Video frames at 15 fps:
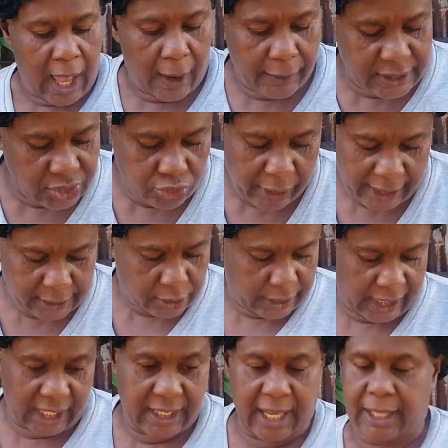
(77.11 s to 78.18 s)
I was trying to
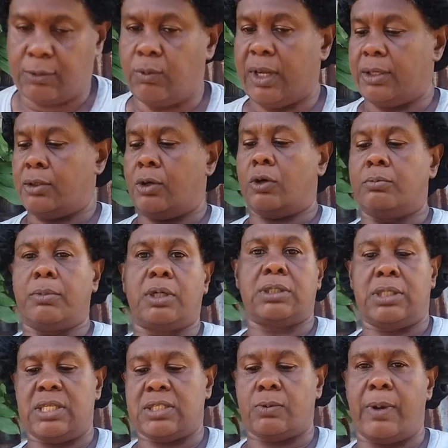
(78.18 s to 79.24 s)
get that one down, but
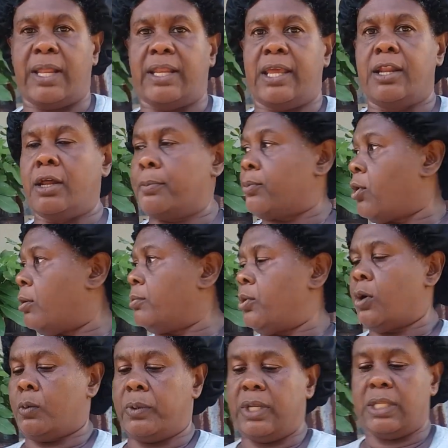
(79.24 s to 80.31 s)
this one end up come
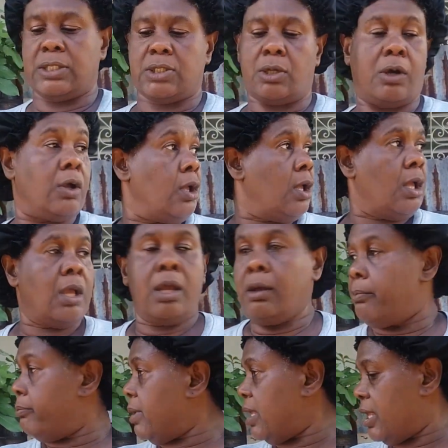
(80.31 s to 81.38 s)
down with it. So
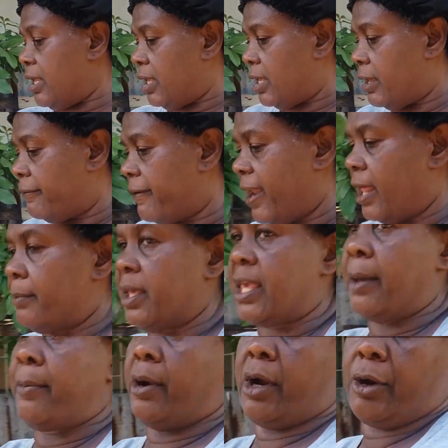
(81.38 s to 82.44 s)
me follow my
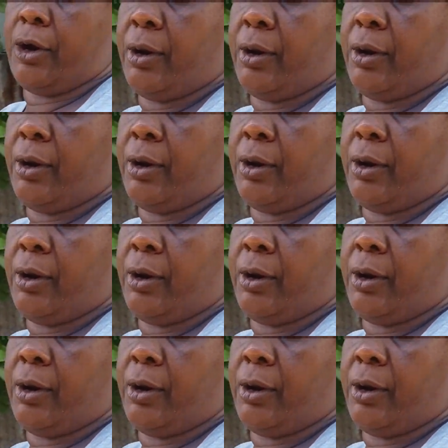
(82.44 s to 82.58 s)
camera